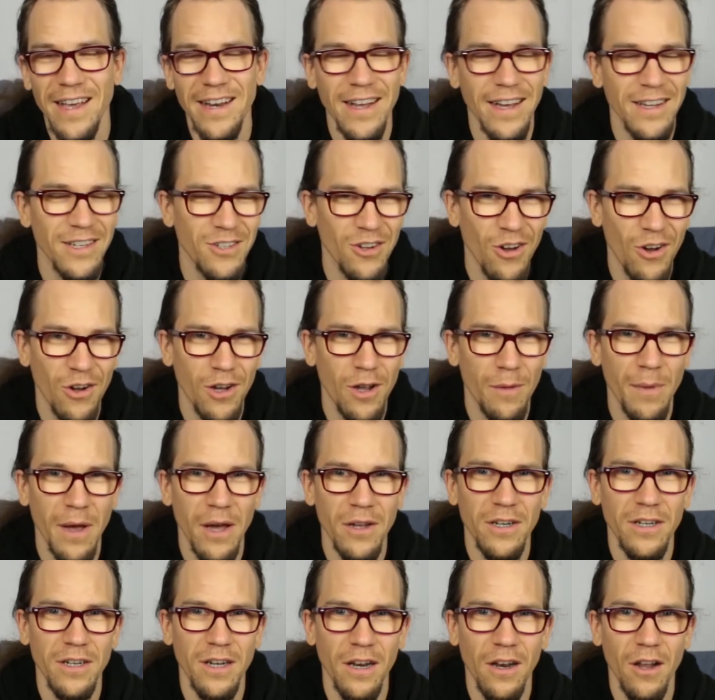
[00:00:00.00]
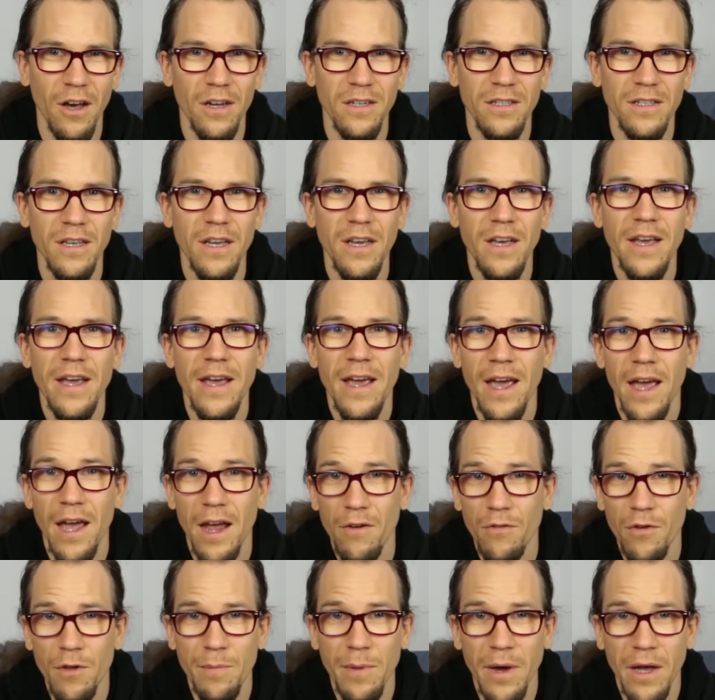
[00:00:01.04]
and I talk about it a lot.
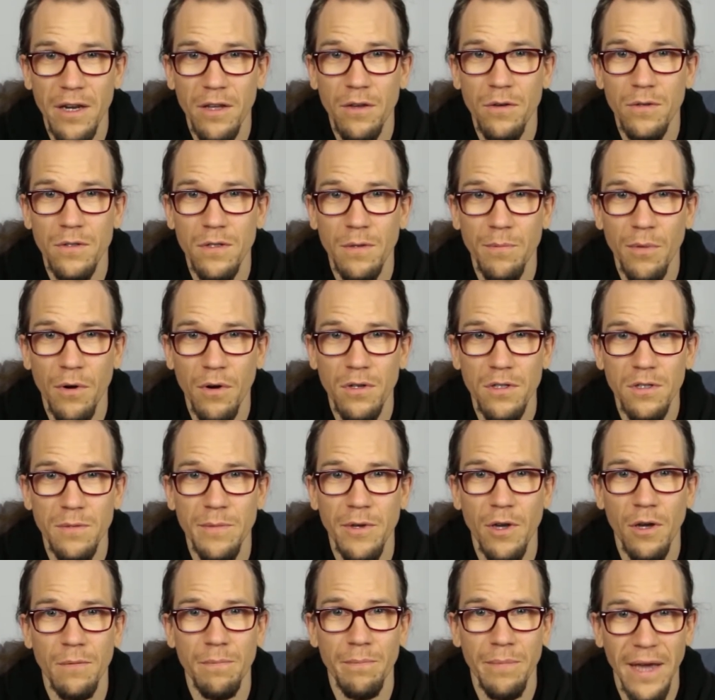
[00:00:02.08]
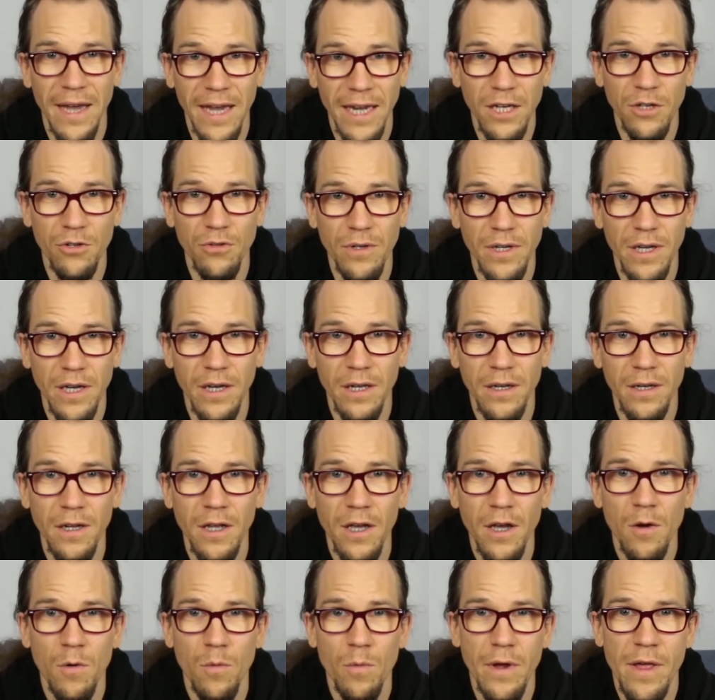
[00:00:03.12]
Everybody who supports me on Patreon
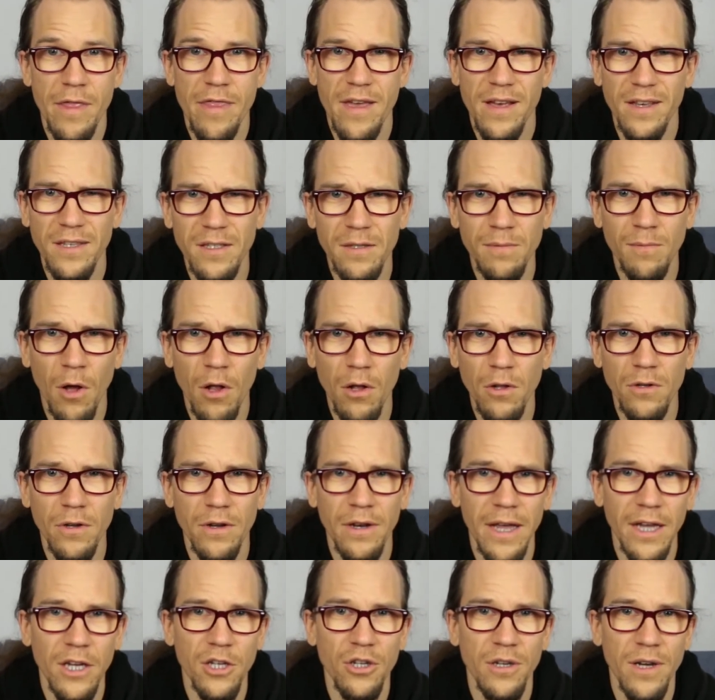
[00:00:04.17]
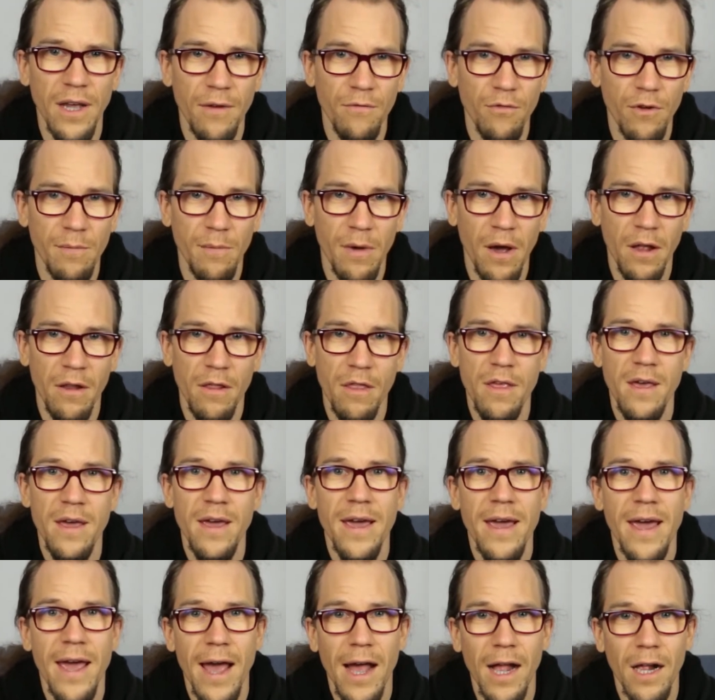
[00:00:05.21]
with a small donation every month
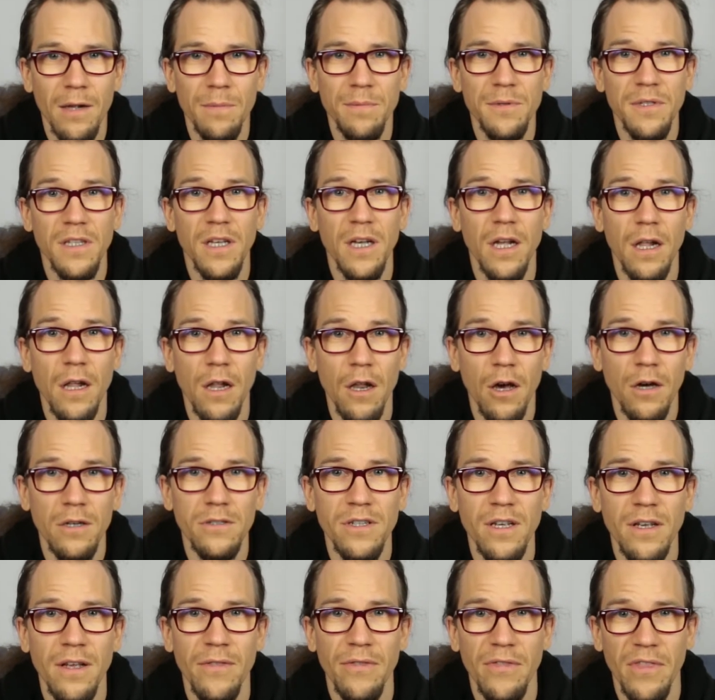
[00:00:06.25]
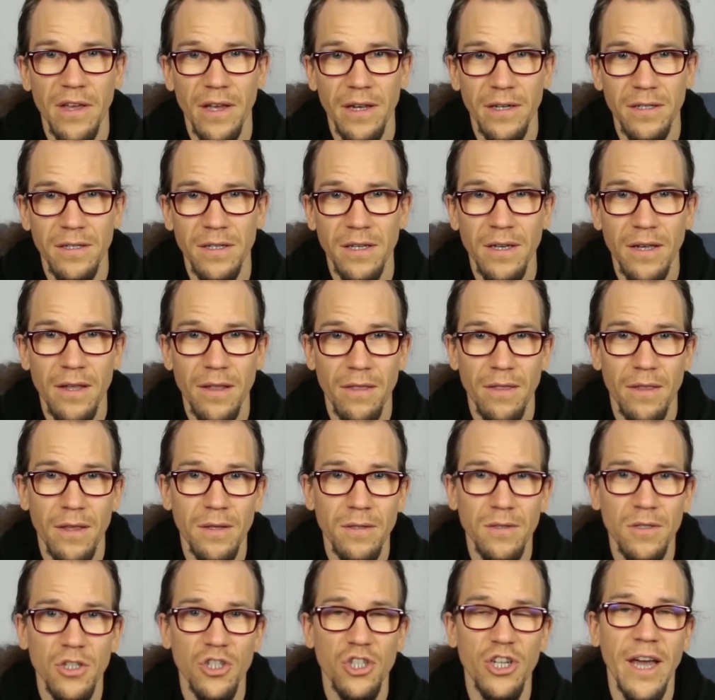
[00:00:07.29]
helps a lot that
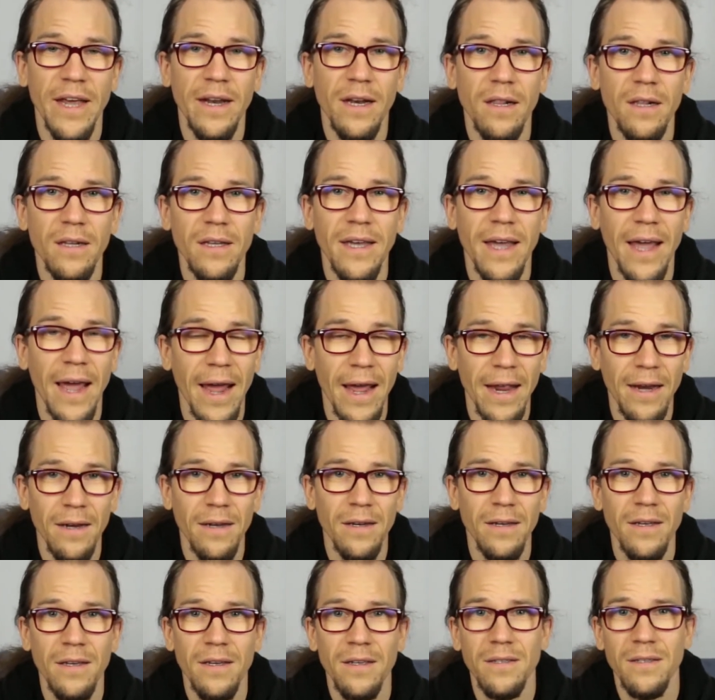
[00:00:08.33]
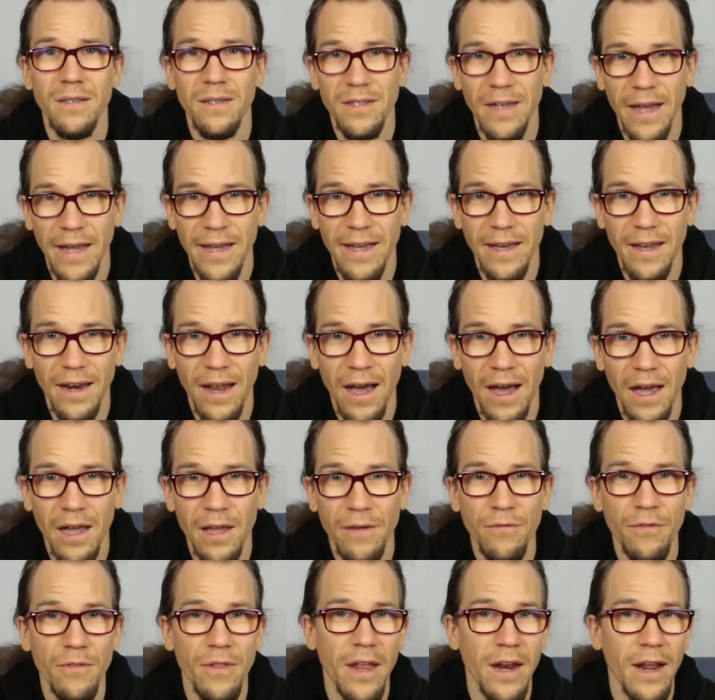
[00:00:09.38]
this channel can stay
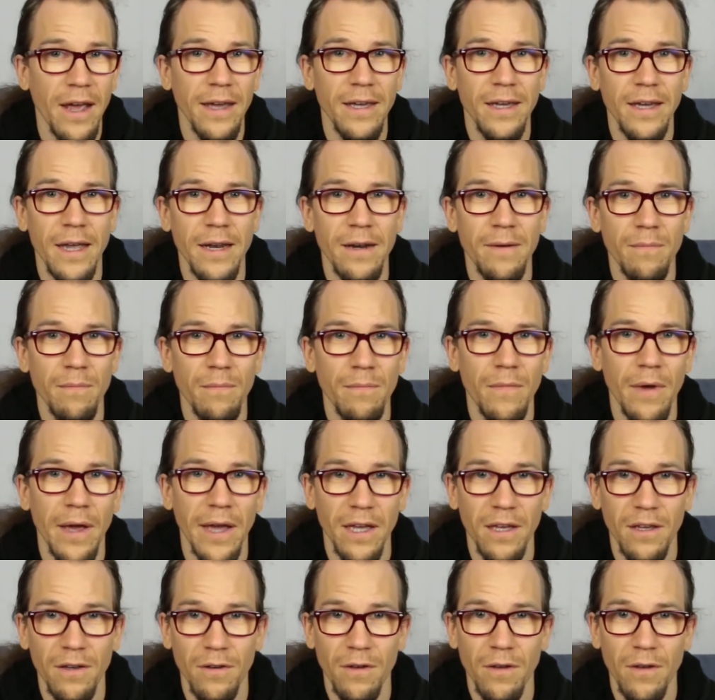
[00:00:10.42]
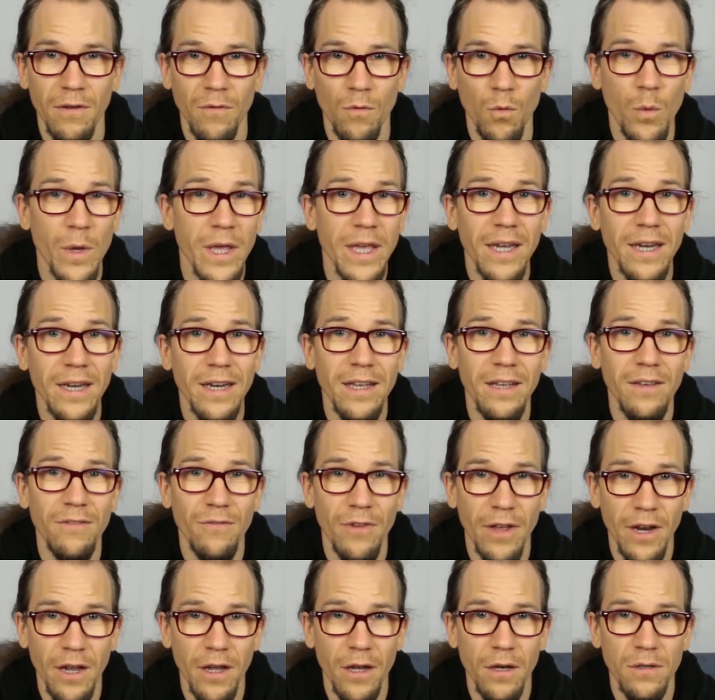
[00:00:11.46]
alive, that I can make weekly
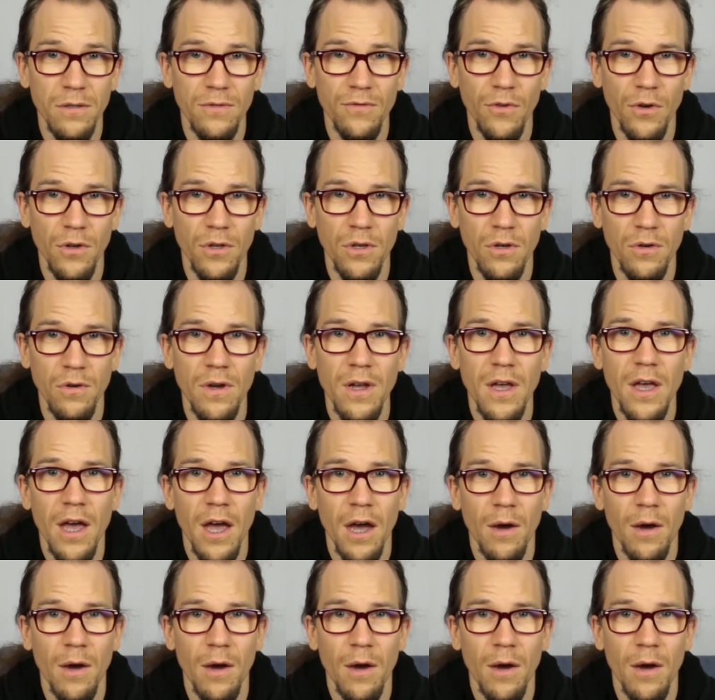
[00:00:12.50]
videos for you.